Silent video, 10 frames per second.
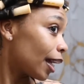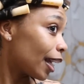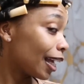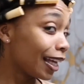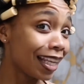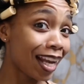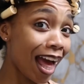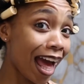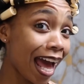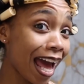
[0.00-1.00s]
And
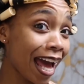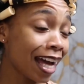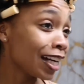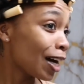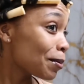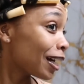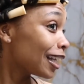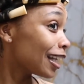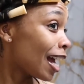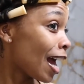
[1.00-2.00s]
I'm
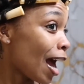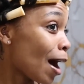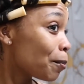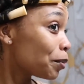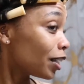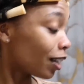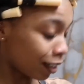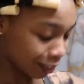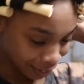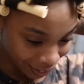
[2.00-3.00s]
kind of happy,
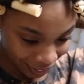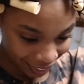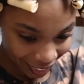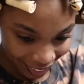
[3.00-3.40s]
y'all.